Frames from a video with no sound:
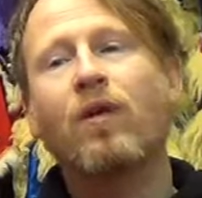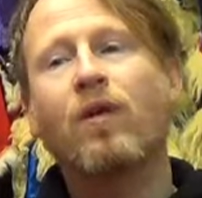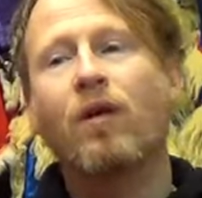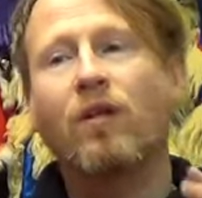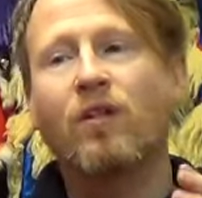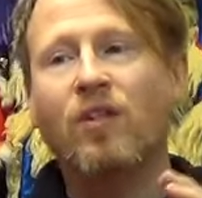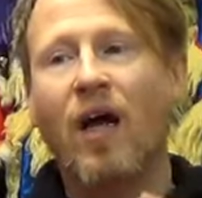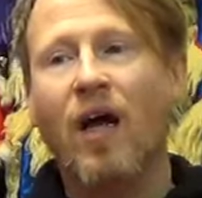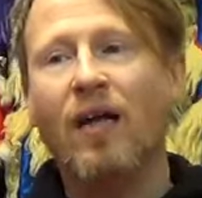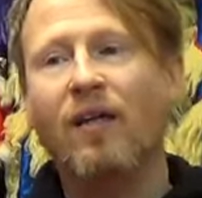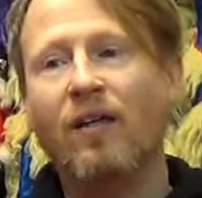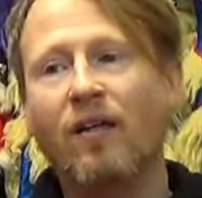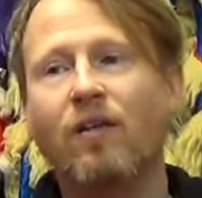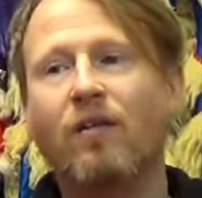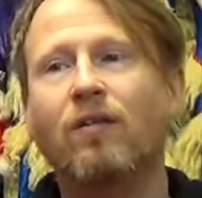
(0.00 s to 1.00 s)
The
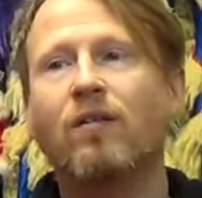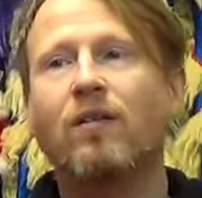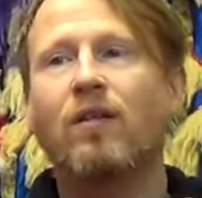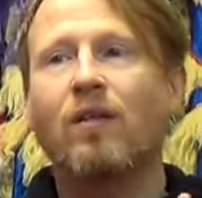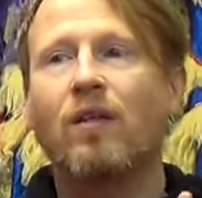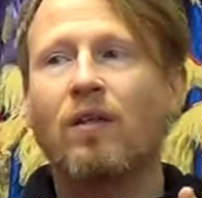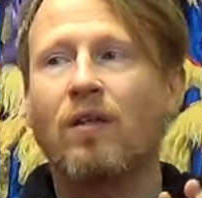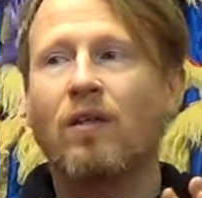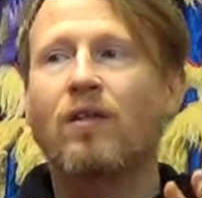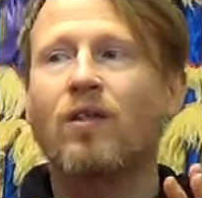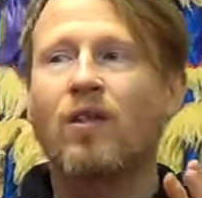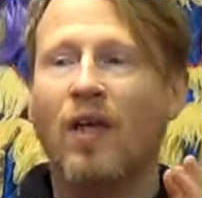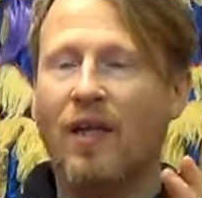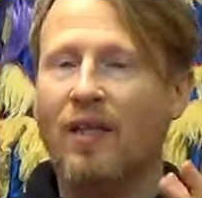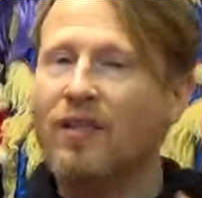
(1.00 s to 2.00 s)
tiger
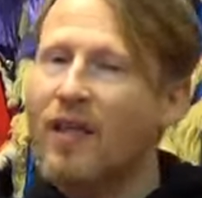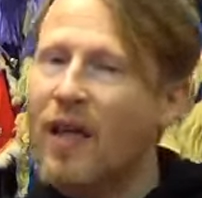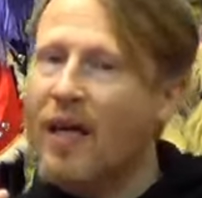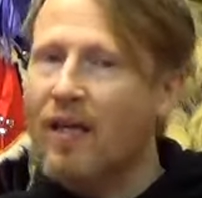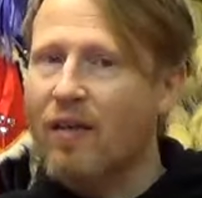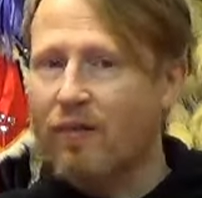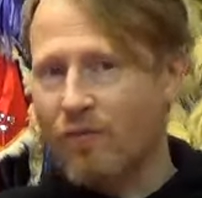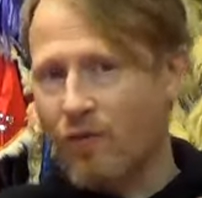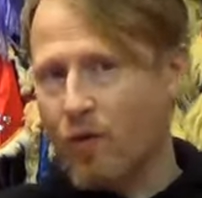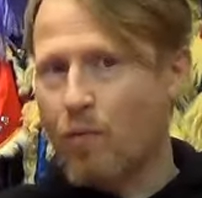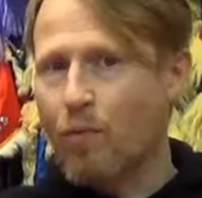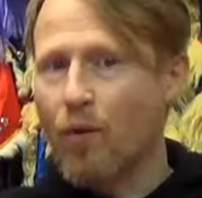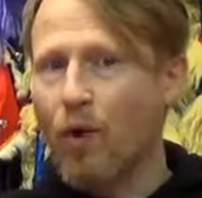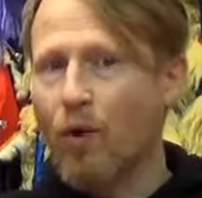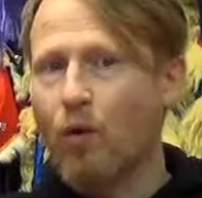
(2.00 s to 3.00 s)
can take a few
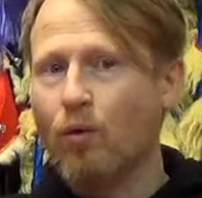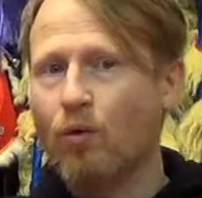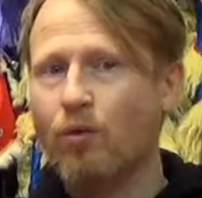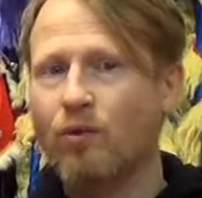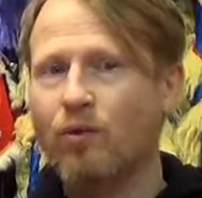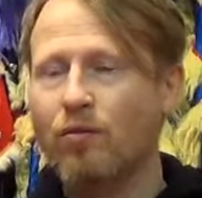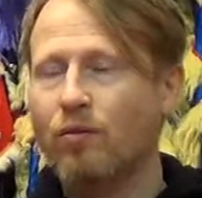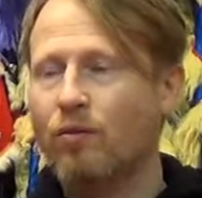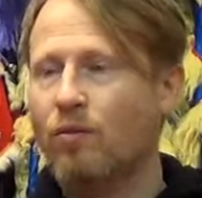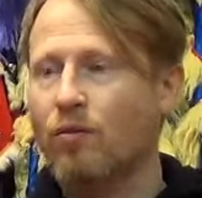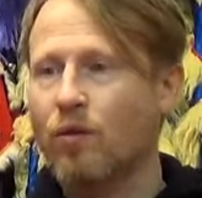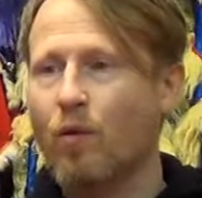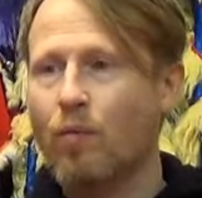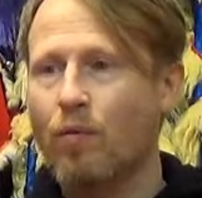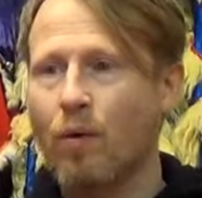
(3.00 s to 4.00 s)
blows,
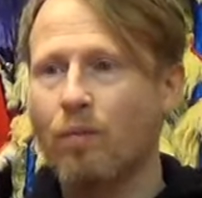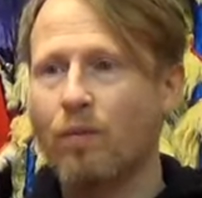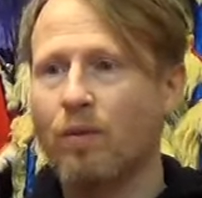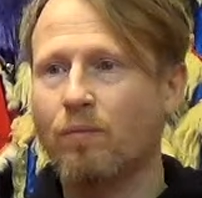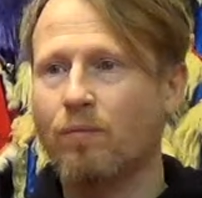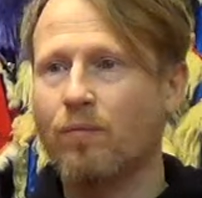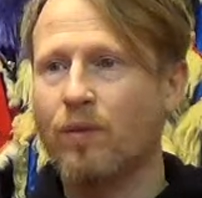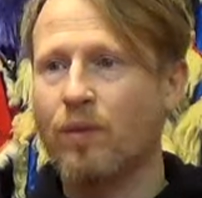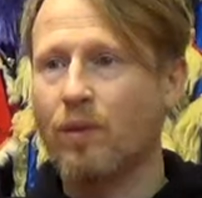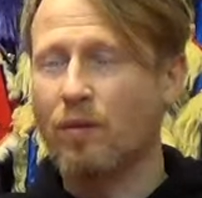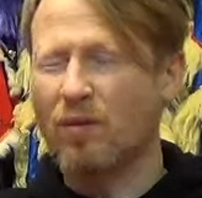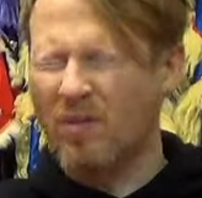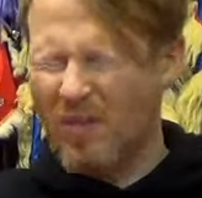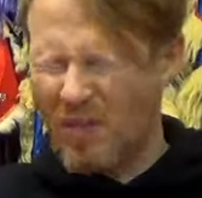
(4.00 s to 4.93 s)
no problem, you know,